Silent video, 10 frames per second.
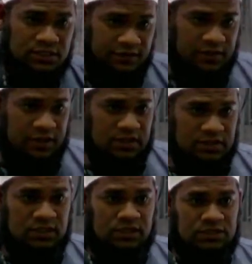This is a
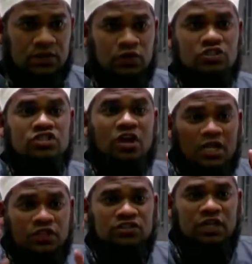different case. So you
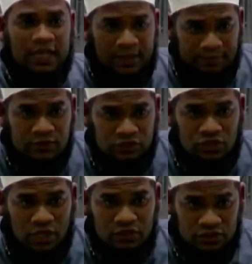start your salah.
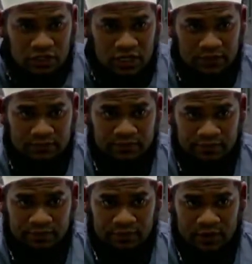Are
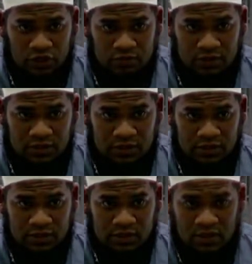you with
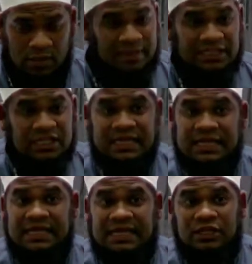me? But
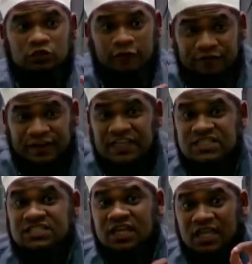to
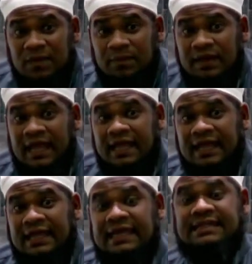face the
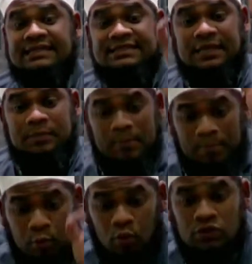qibla, it is
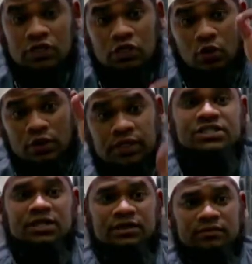an important
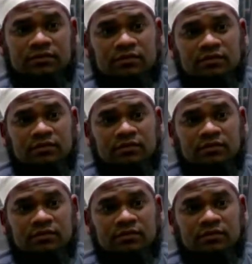condition.